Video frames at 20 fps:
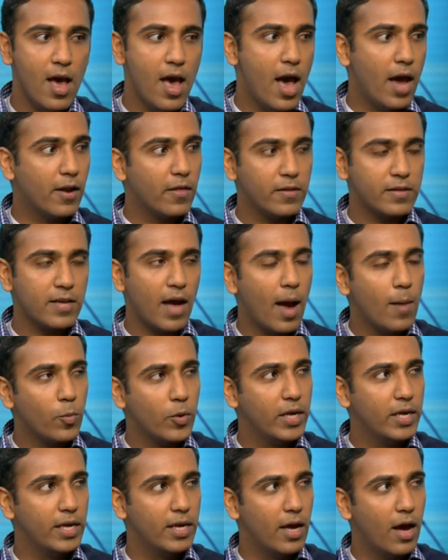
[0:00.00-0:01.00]
And at the time,
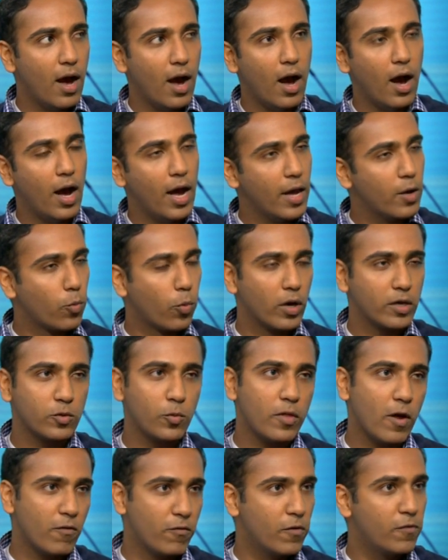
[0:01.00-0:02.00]
we uh, had worked
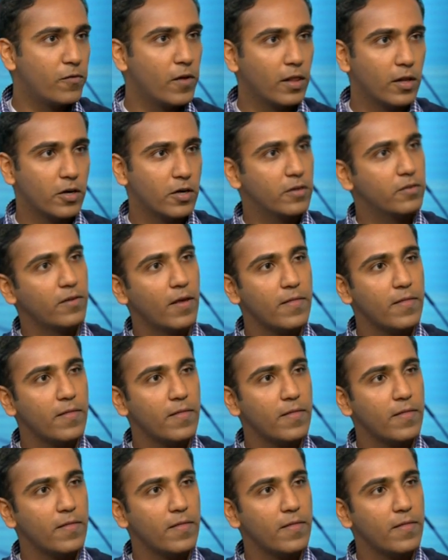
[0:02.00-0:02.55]
with our fulfillers,